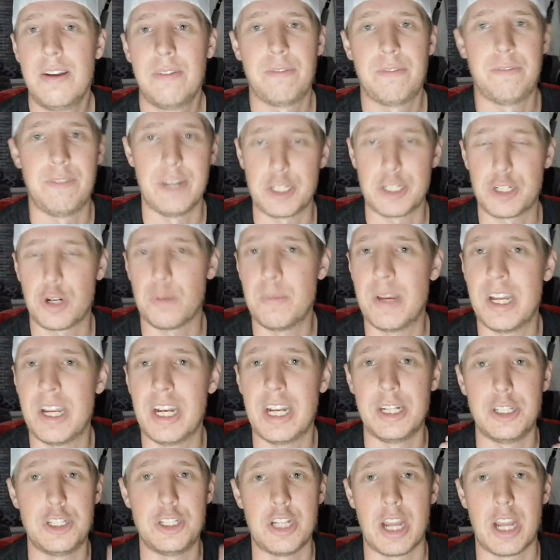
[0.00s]
fishermen
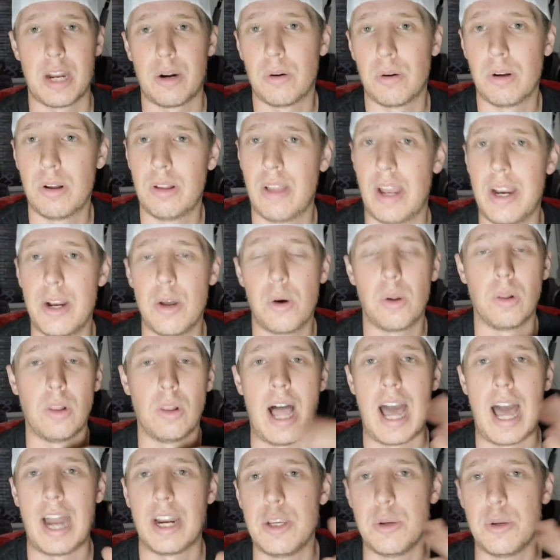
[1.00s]
in general. I know a
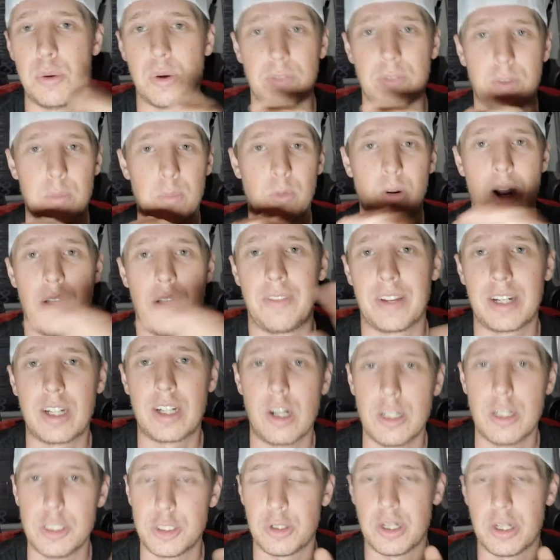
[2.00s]
lot of you are from around the
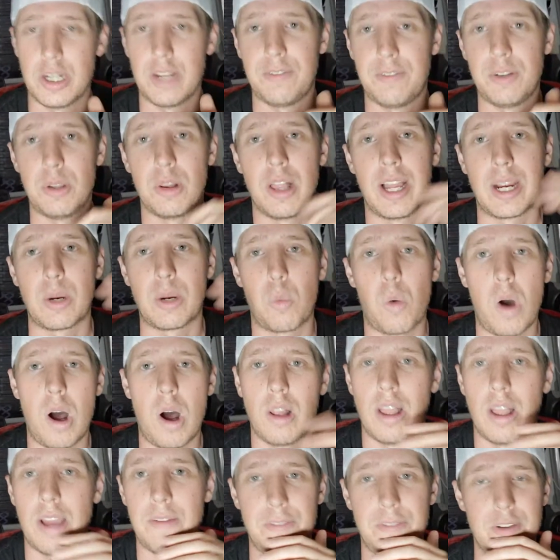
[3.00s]
country. If you like
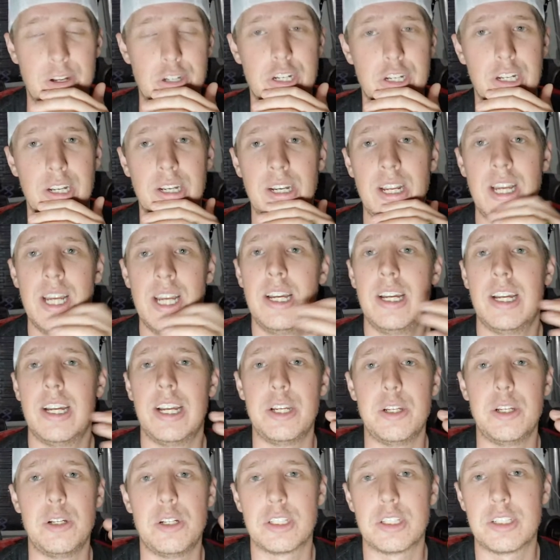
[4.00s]
walleye fishing
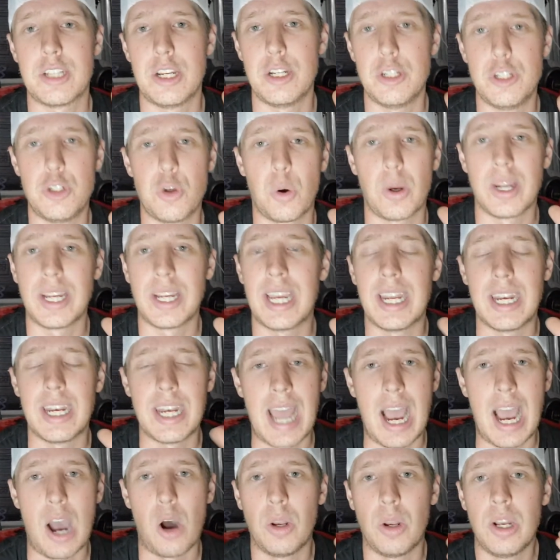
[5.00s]
and you just enjoy
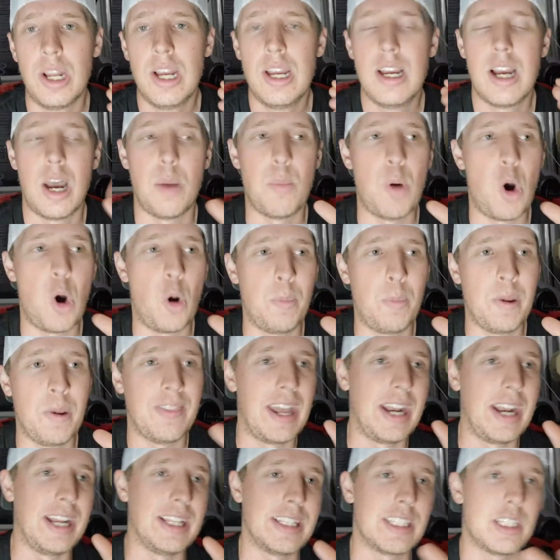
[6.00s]
getting out, I'm hoping
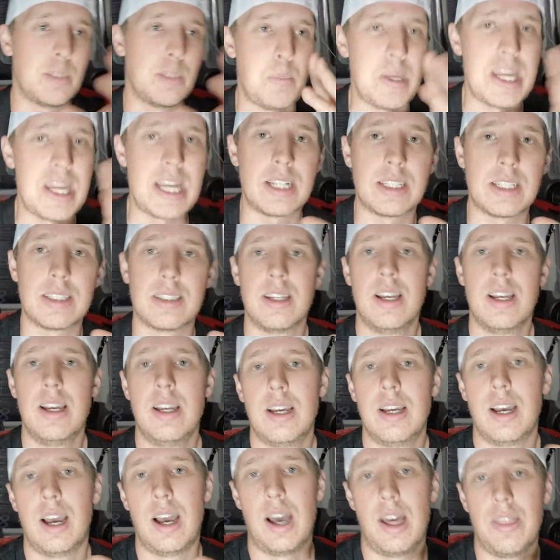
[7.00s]
that it speaks,
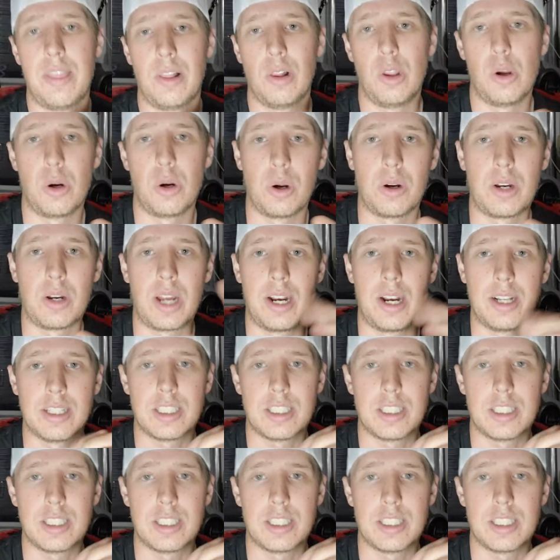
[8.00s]
the logo kind of